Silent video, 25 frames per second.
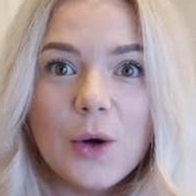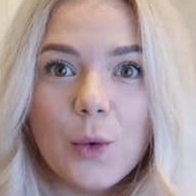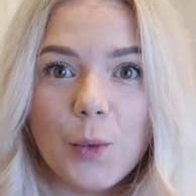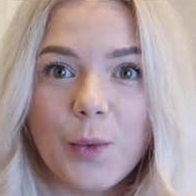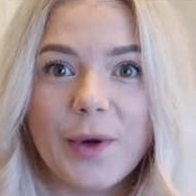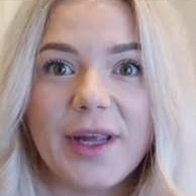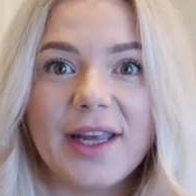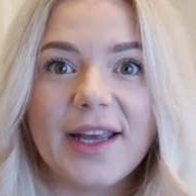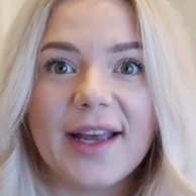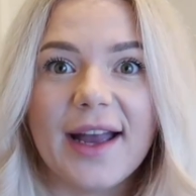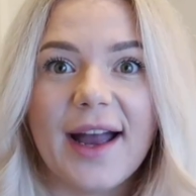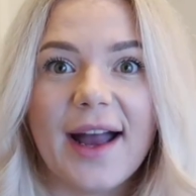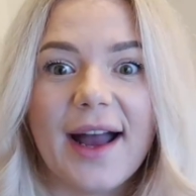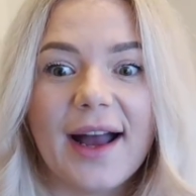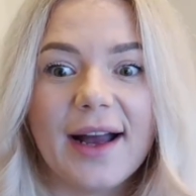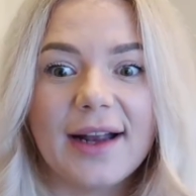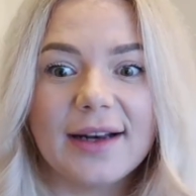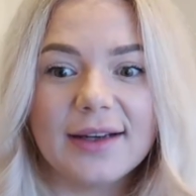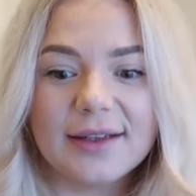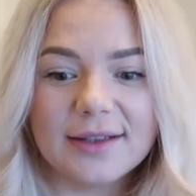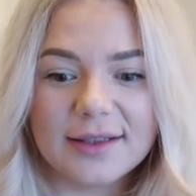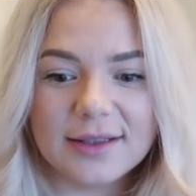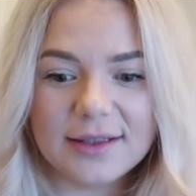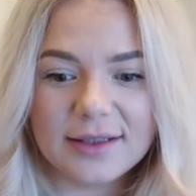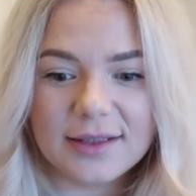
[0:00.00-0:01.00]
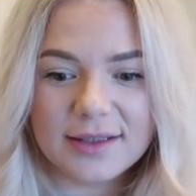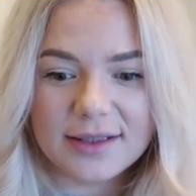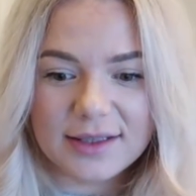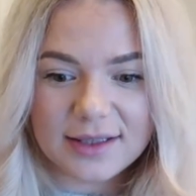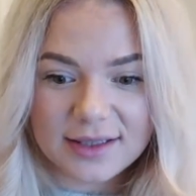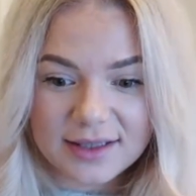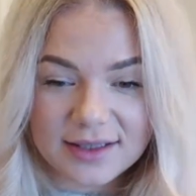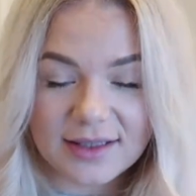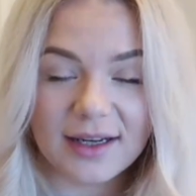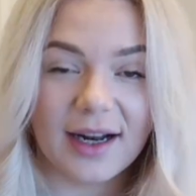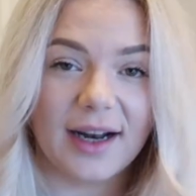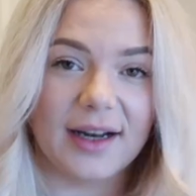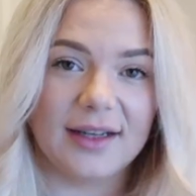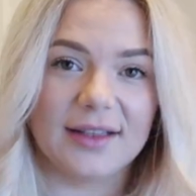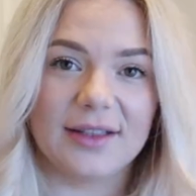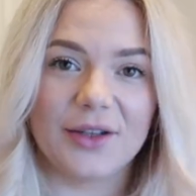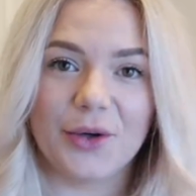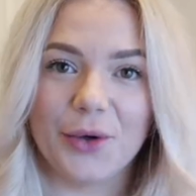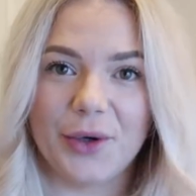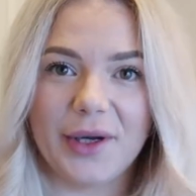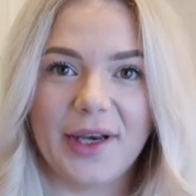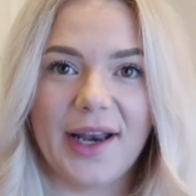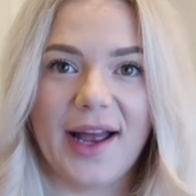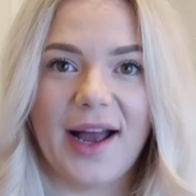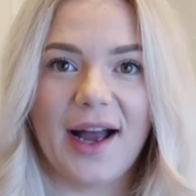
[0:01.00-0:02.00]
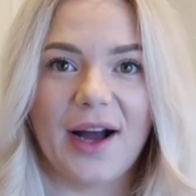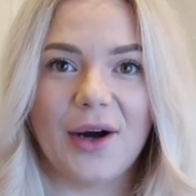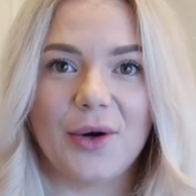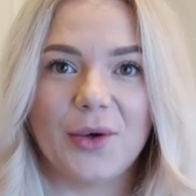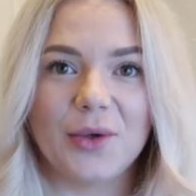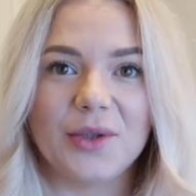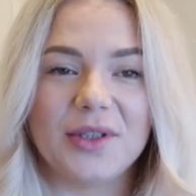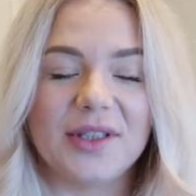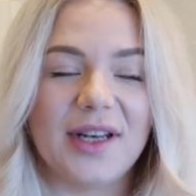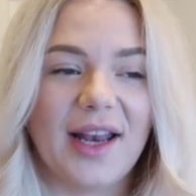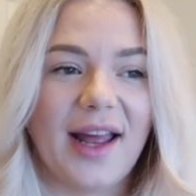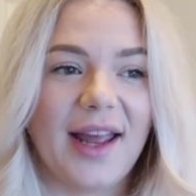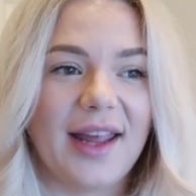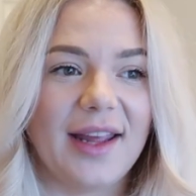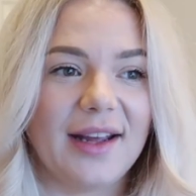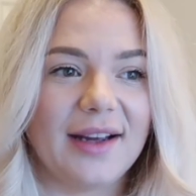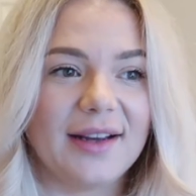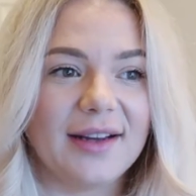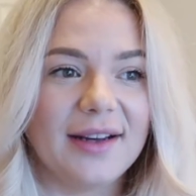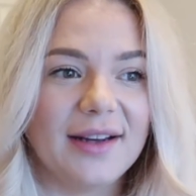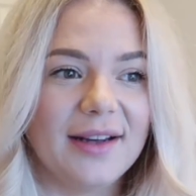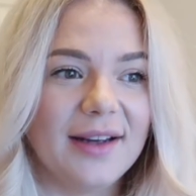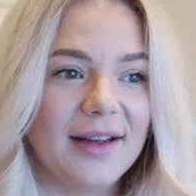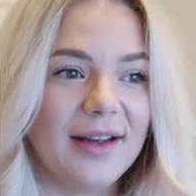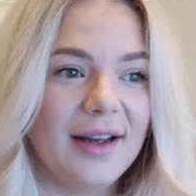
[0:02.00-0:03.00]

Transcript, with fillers: we can start going out like